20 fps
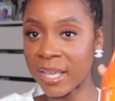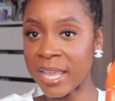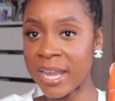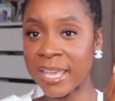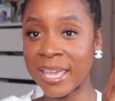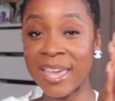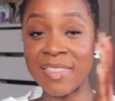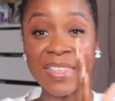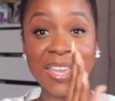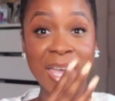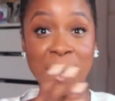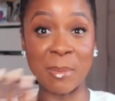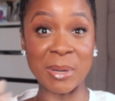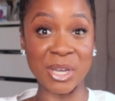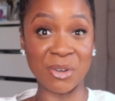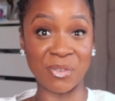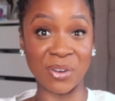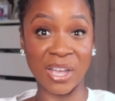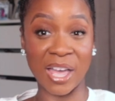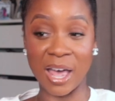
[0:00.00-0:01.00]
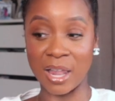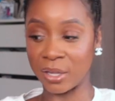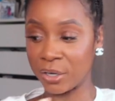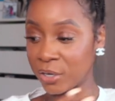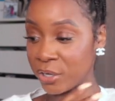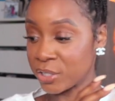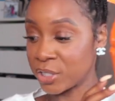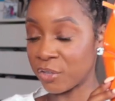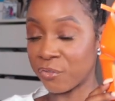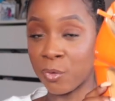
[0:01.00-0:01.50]
And again, they come in different
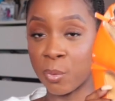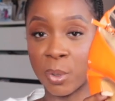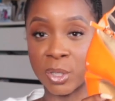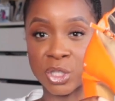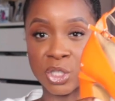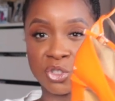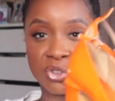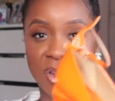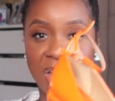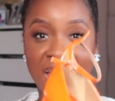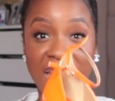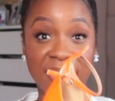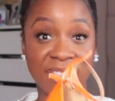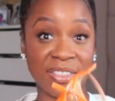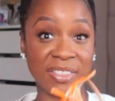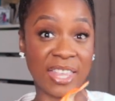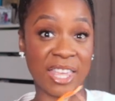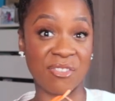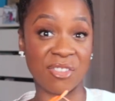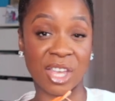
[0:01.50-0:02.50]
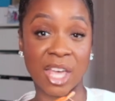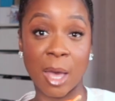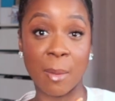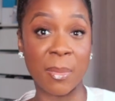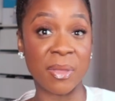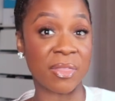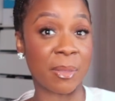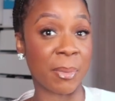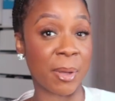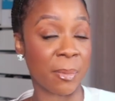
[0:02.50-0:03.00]
colors if you want to try. I think they even
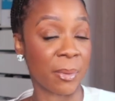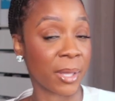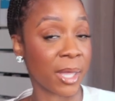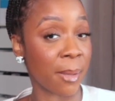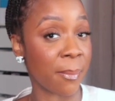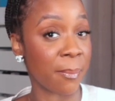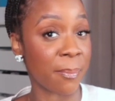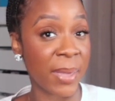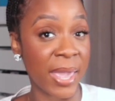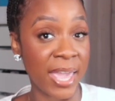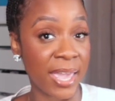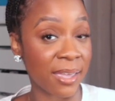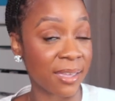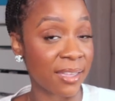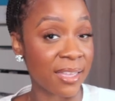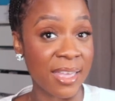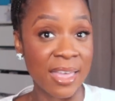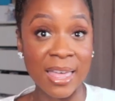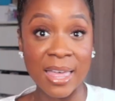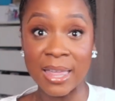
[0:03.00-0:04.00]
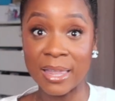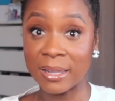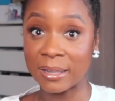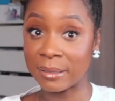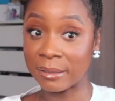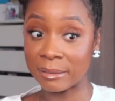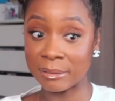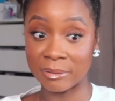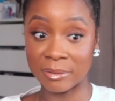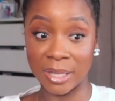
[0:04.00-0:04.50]
come in the bubblegum pink.
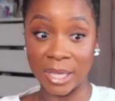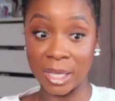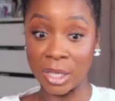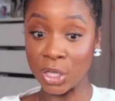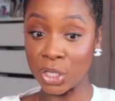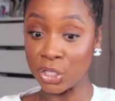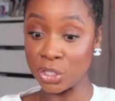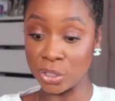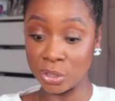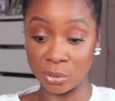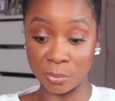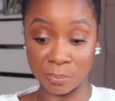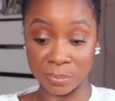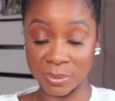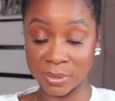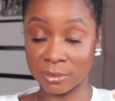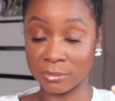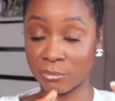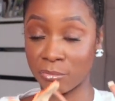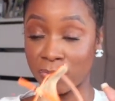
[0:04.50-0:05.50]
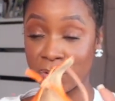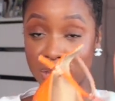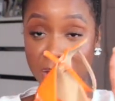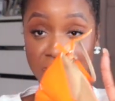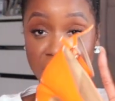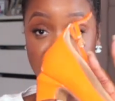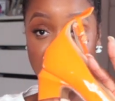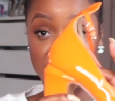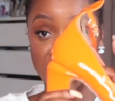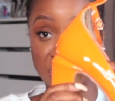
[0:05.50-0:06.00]
Literally, good dupes.
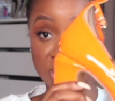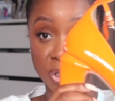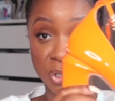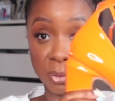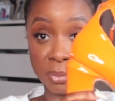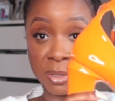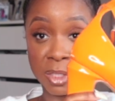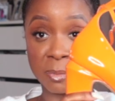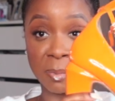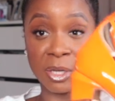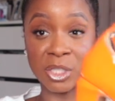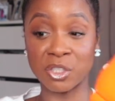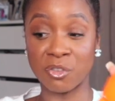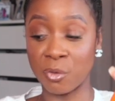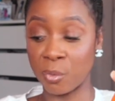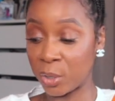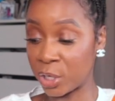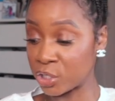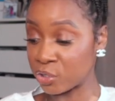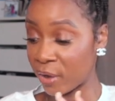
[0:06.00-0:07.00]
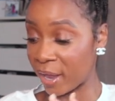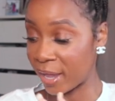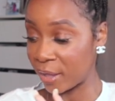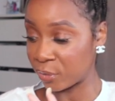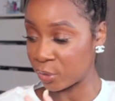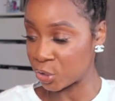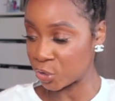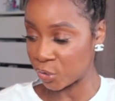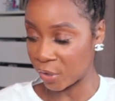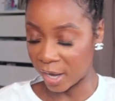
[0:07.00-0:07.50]
Really, really good dupes, especially if you want to try
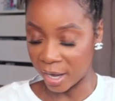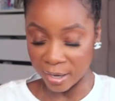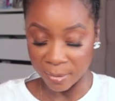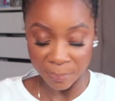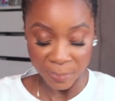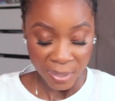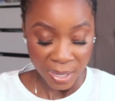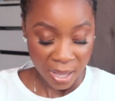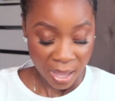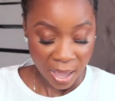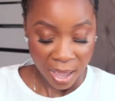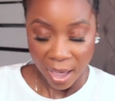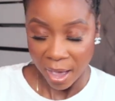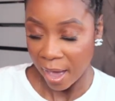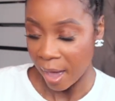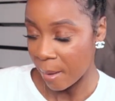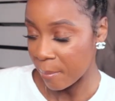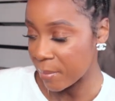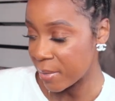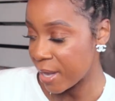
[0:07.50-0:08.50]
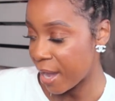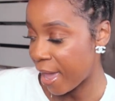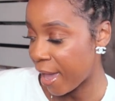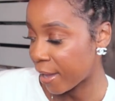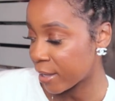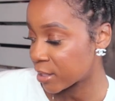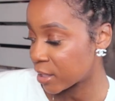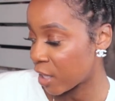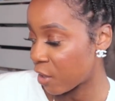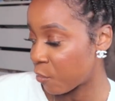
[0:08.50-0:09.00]
out the trend. Um,
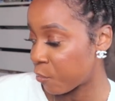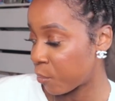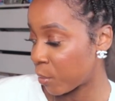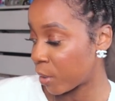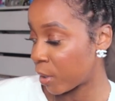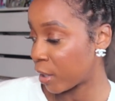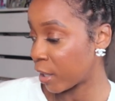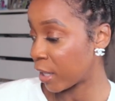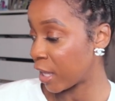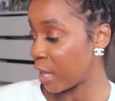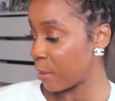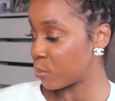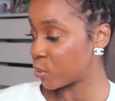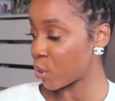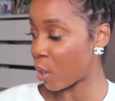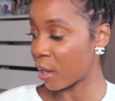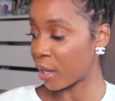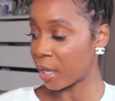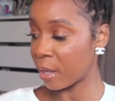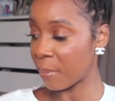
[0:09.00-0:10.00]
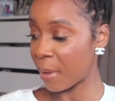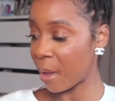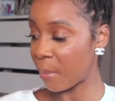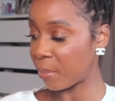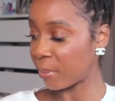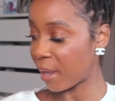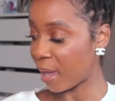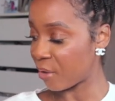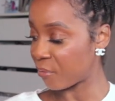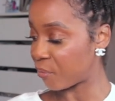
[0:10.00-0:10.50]
next, if we're going to keep talking
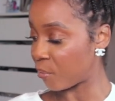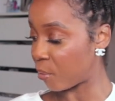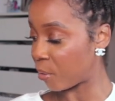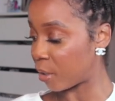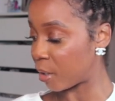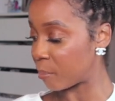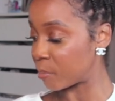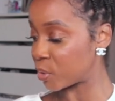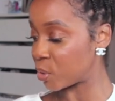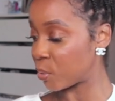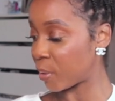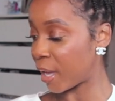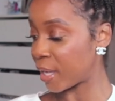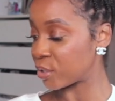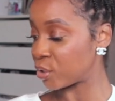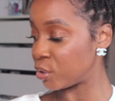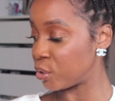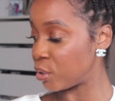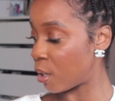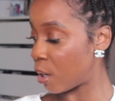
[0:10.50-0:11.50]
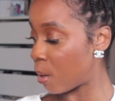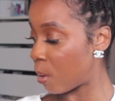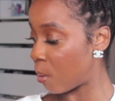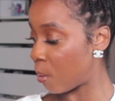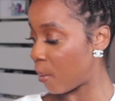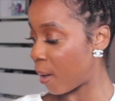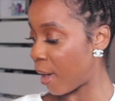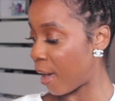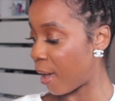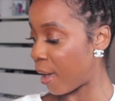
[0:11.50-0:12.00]
about platforms, you guys
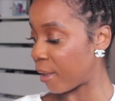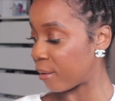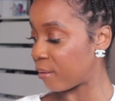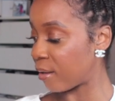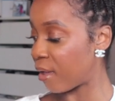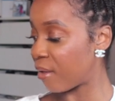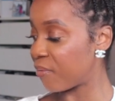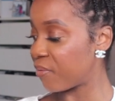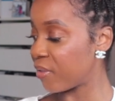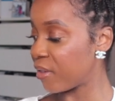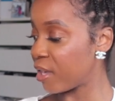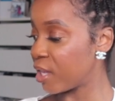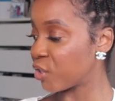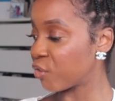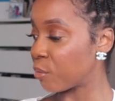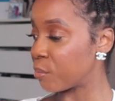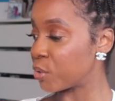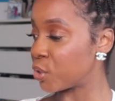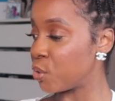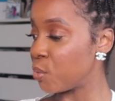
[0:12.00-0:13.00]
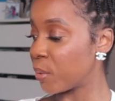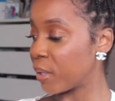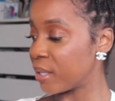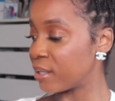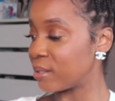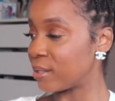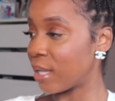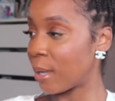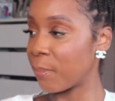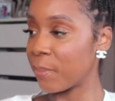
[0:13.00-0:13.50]
know I love these from Souk
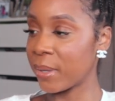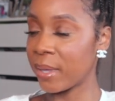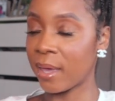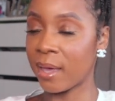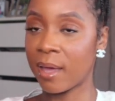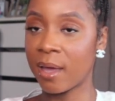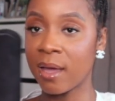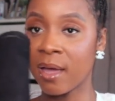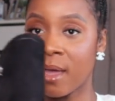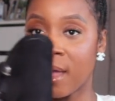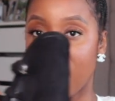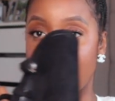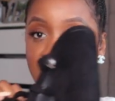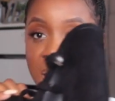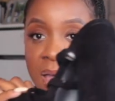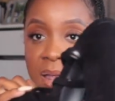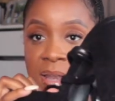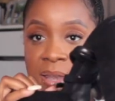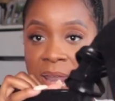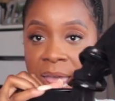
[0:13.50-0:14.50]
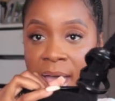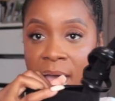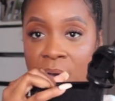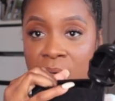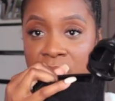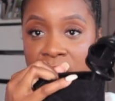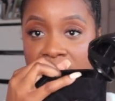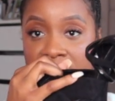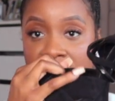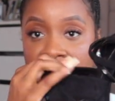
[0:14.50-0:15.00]
and Sepia.
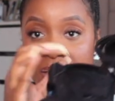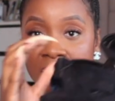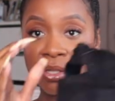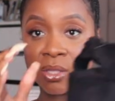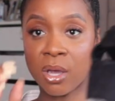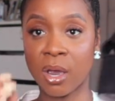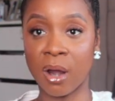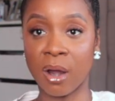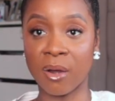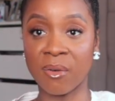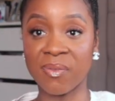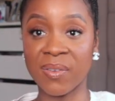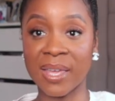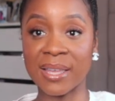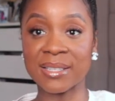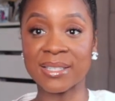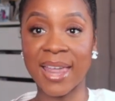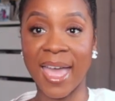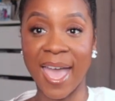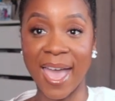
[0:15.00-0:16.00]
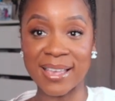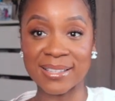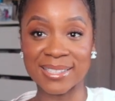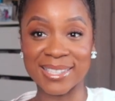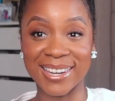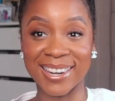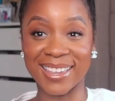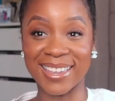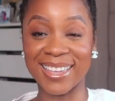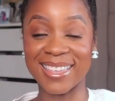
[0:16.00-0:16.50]
Now, these are
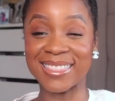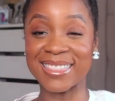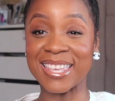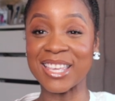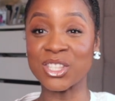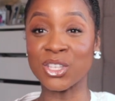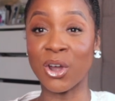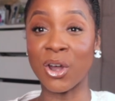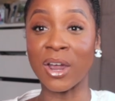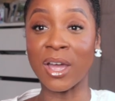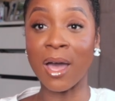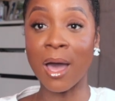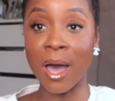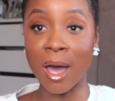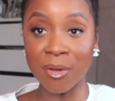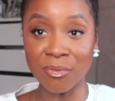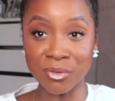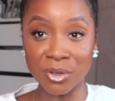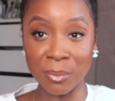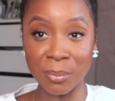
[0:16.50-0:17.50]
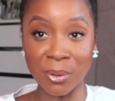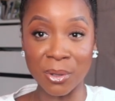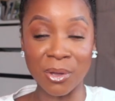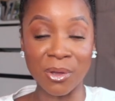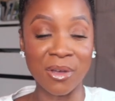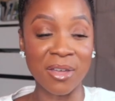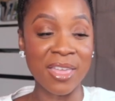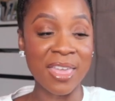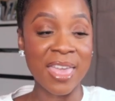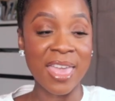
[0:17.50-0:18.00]
fantastic. These are
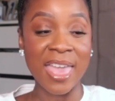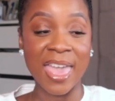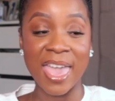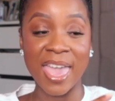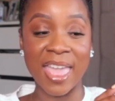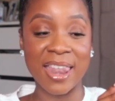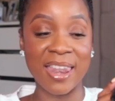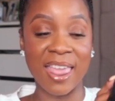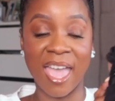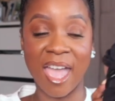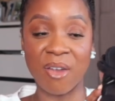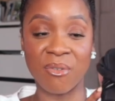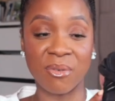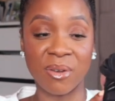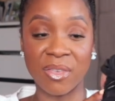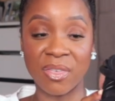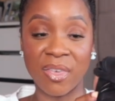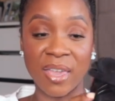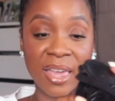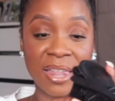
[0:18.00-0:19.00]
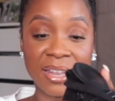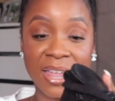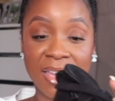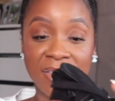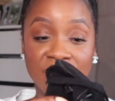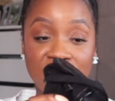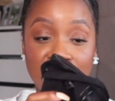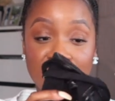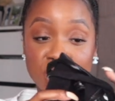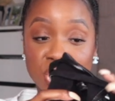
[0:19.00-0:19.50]
comfortable and everything.
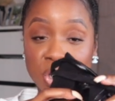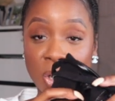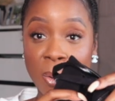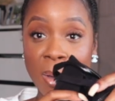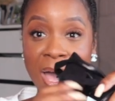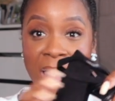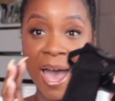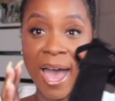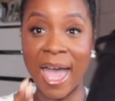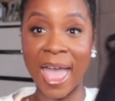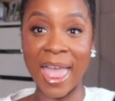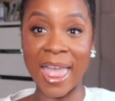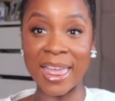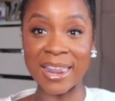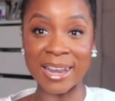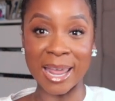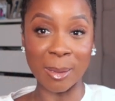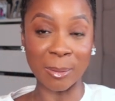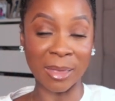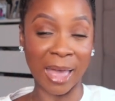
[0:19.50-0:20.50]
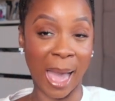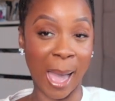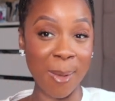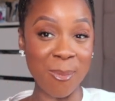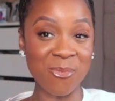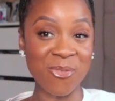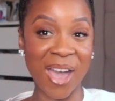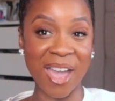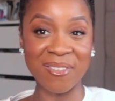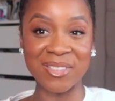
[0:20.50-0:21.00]
Like, they're so high, and I,
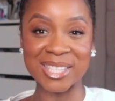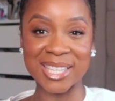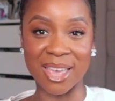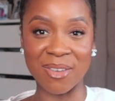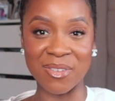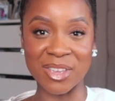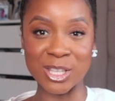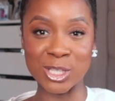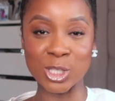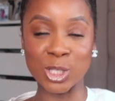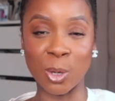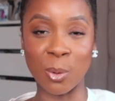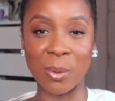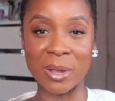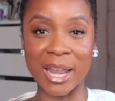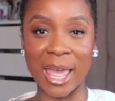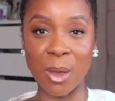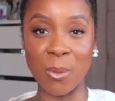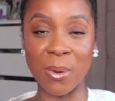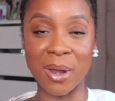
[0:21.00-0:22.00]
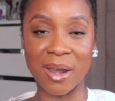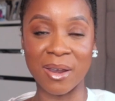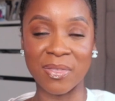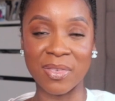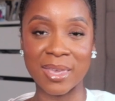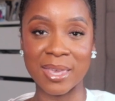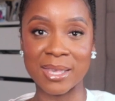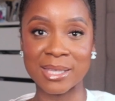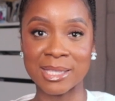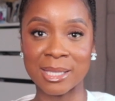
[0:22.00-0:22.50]
I'm 5'7", so when I wear
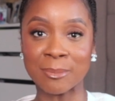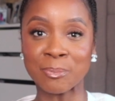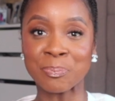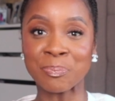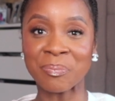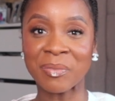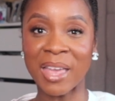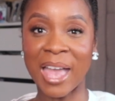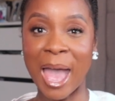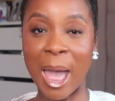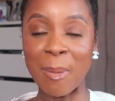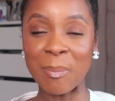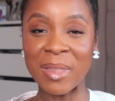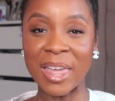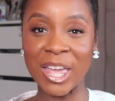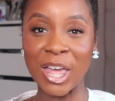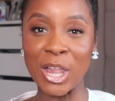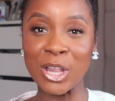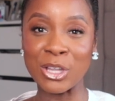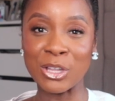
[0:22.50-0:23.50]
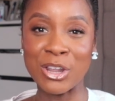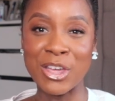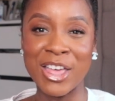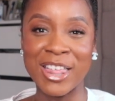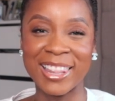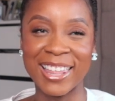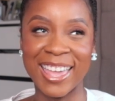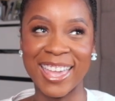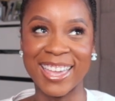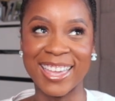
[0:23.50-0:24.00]
these, I'm like a
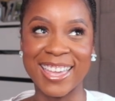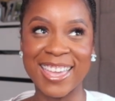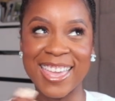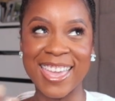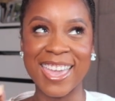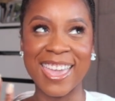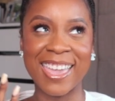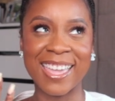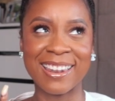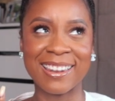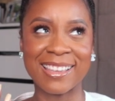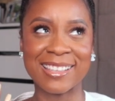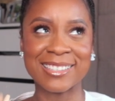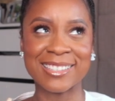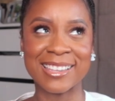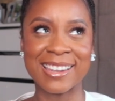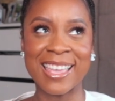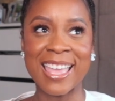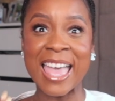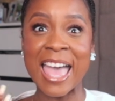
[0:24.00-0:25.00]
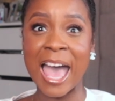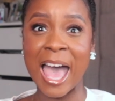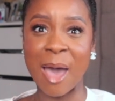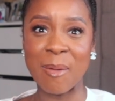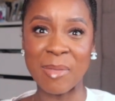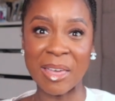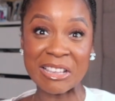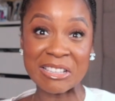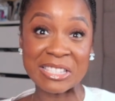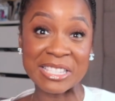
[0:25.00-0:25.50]
little, like, eight, nine, ten,
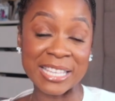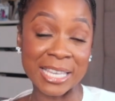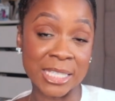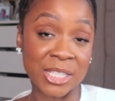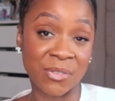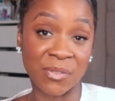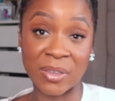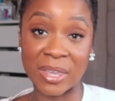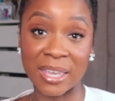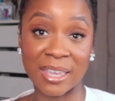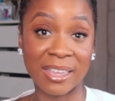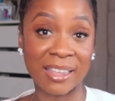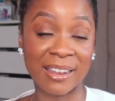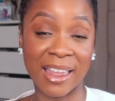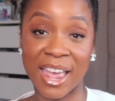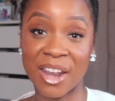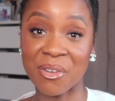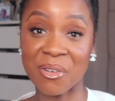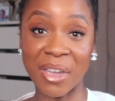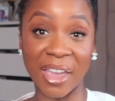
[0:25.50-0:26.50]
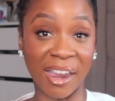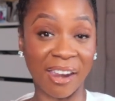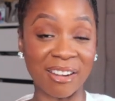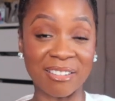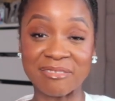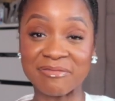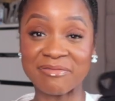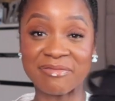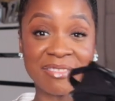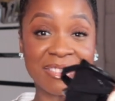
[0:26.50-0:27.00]
I'm like six feet, and I don't care.